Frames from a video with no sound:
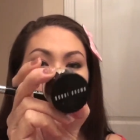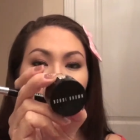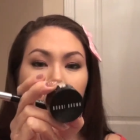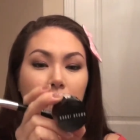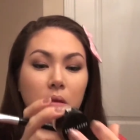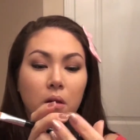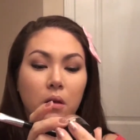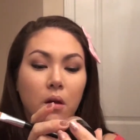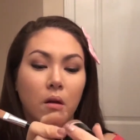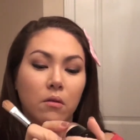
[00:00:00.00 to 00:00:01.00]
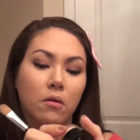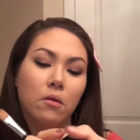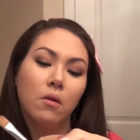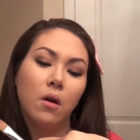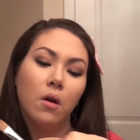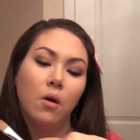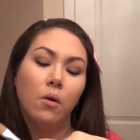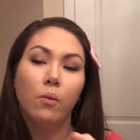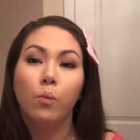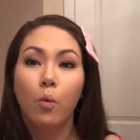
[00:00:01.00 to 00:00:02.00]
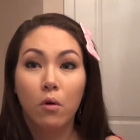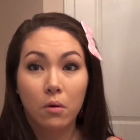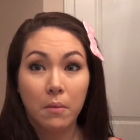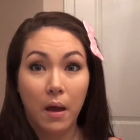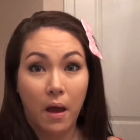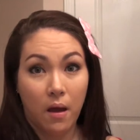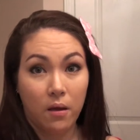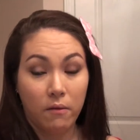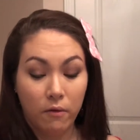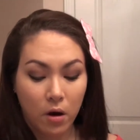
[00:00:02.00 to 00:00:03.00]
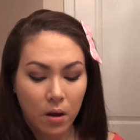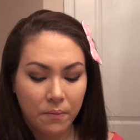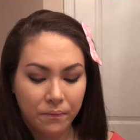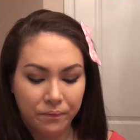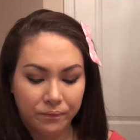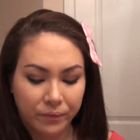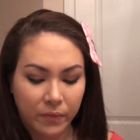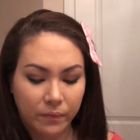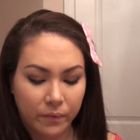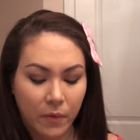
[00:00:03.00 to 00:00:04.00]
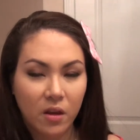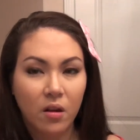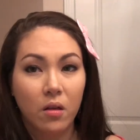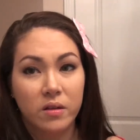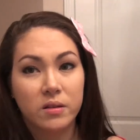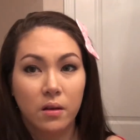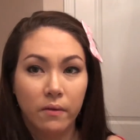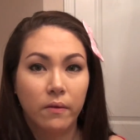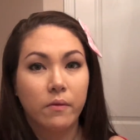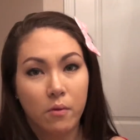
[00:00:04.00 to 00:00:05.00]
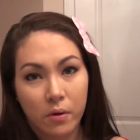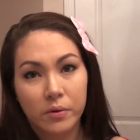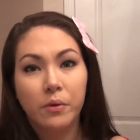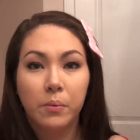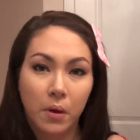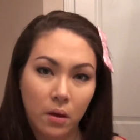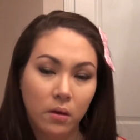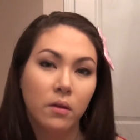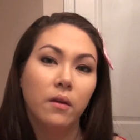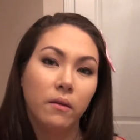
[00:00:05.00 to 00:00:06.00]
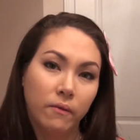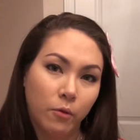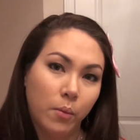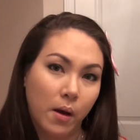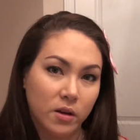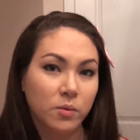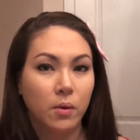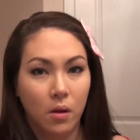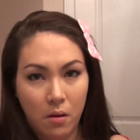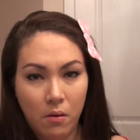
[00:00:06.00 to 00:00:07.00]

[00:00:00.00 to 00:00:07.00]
I'm in the color Warm Ivory, and all this stuff of course will be in the info box below.